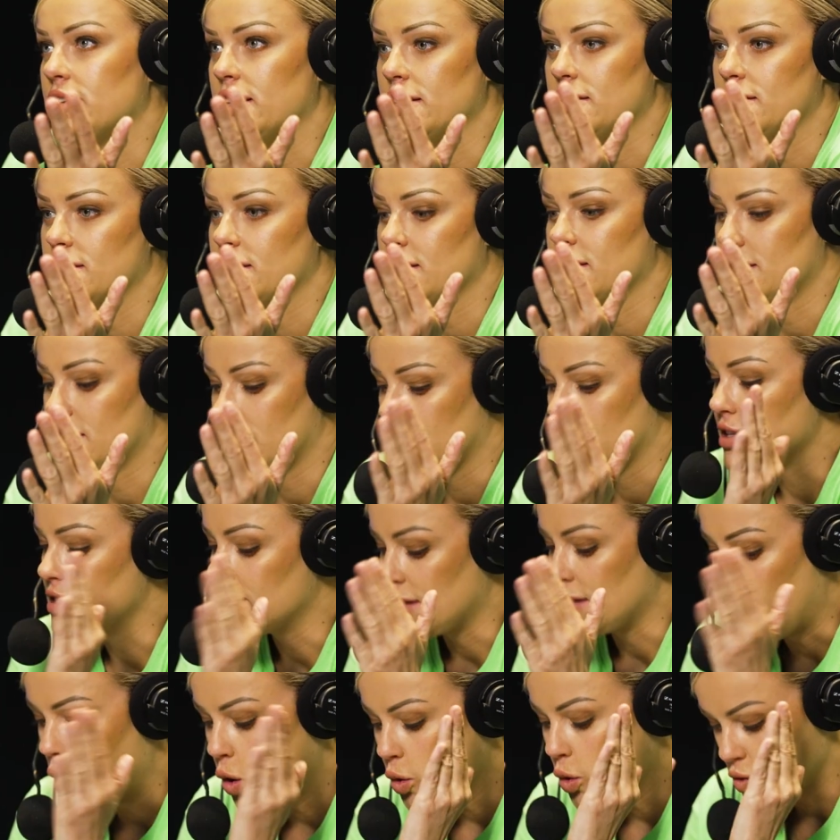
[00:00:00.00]
it's it's it
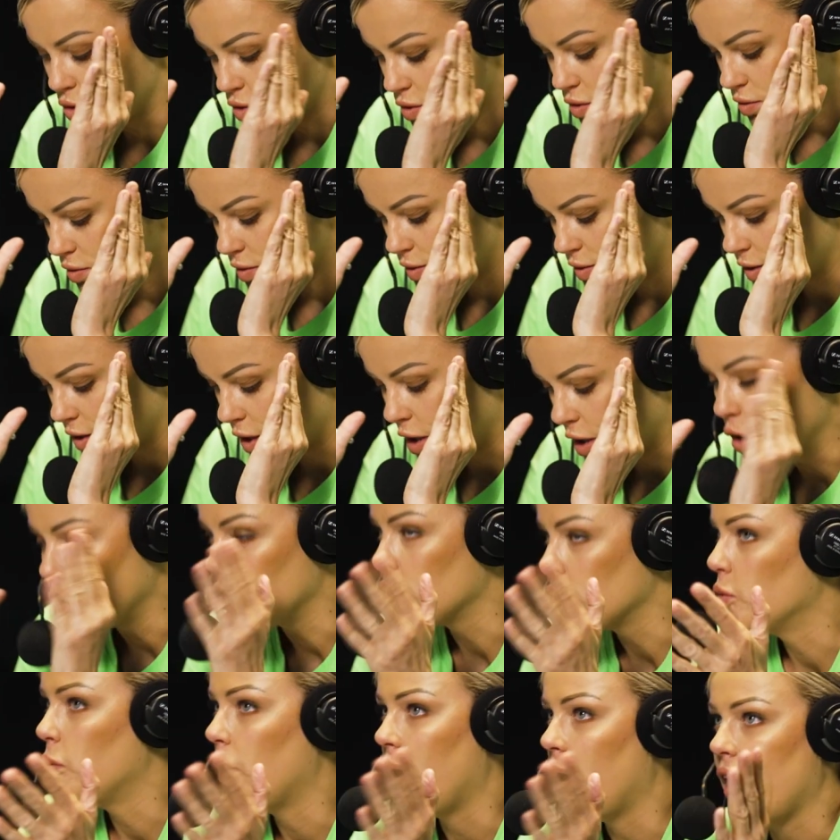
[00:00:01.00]
holds a
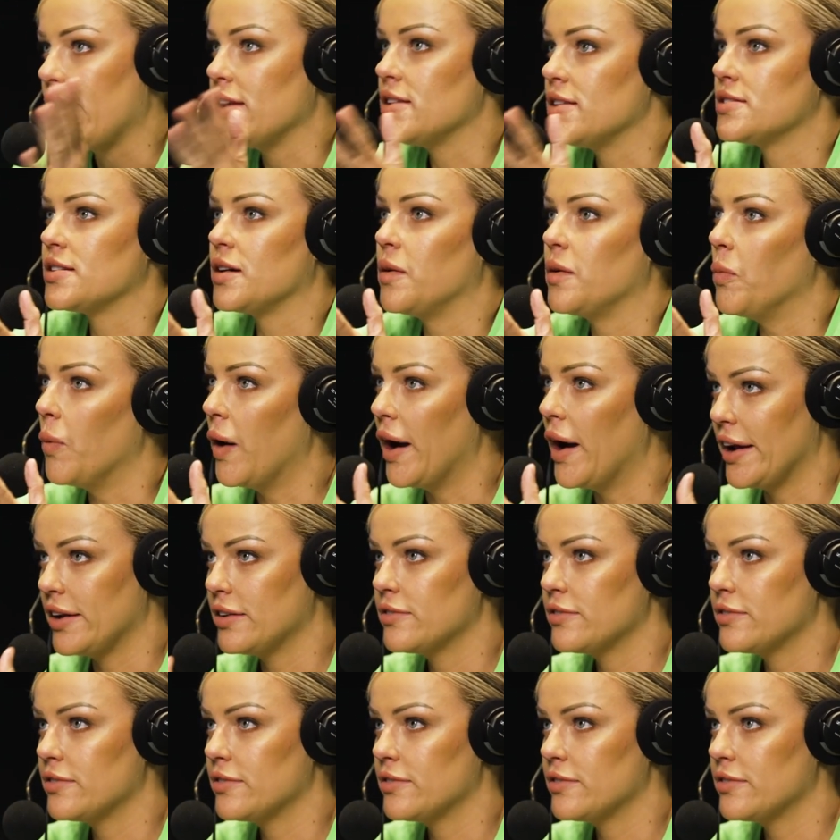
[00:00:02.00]
lot of weight in some way